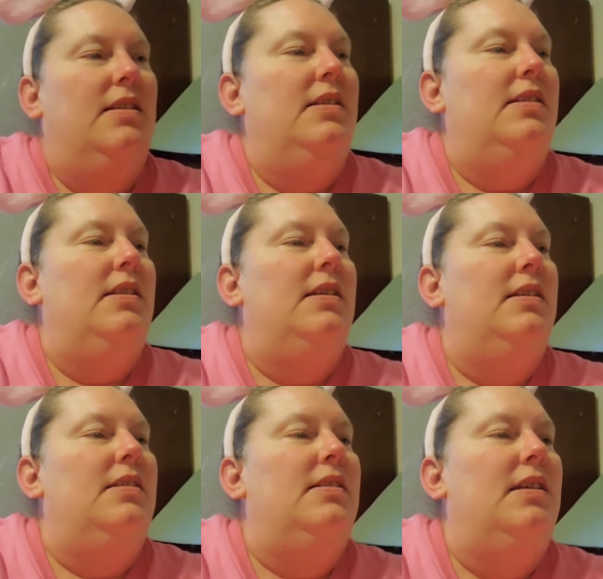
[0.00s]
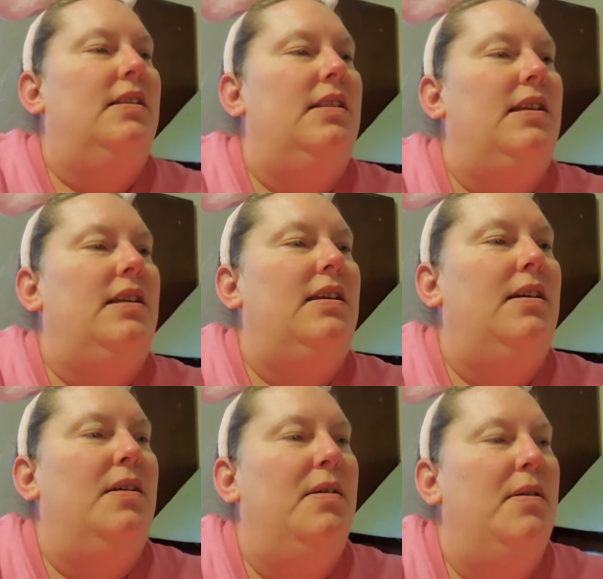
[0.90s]
This is
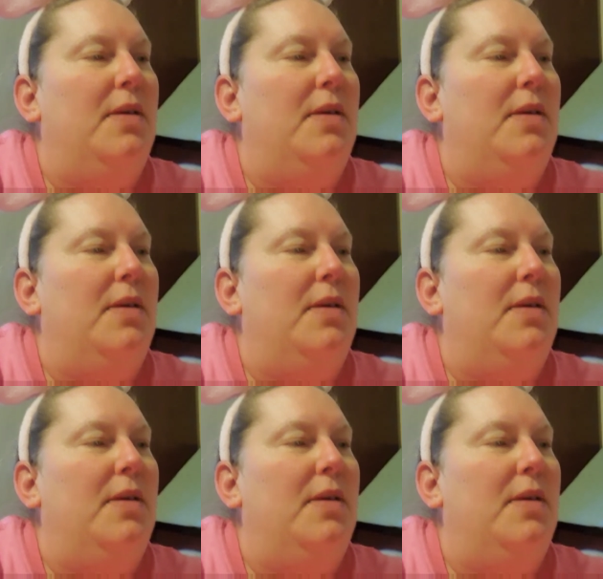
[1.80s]
the